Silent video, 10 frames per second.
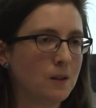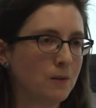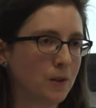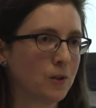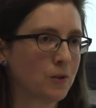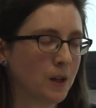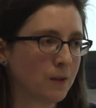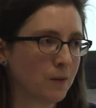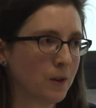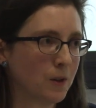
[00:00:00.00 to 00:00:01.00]
difficult to
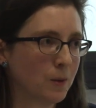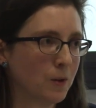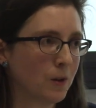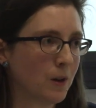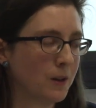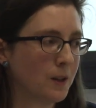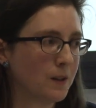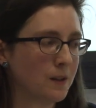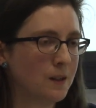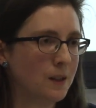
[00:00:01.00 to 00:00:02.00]
transfer it into another
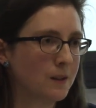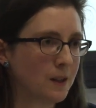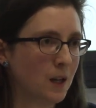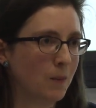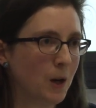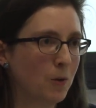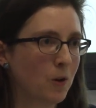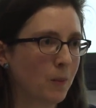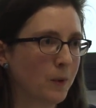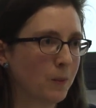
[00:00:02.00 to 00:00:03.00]
context and see the same
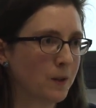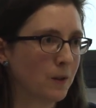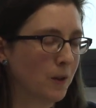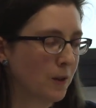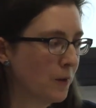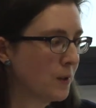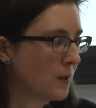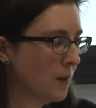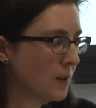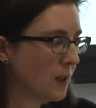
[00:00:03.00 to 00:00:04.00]
outcomes we saw in the first
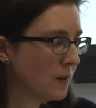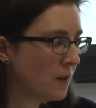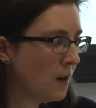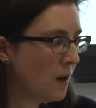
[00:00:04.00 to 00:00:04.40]
context.